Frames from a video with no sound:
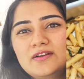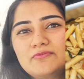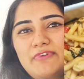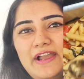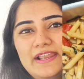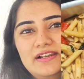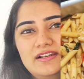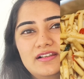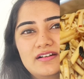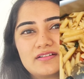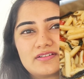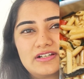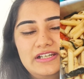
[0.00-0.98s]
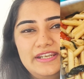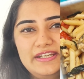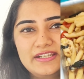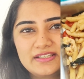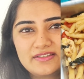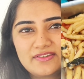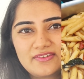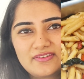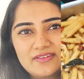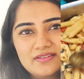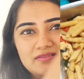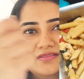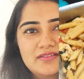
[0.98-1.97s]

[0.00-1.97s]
while cleaning this,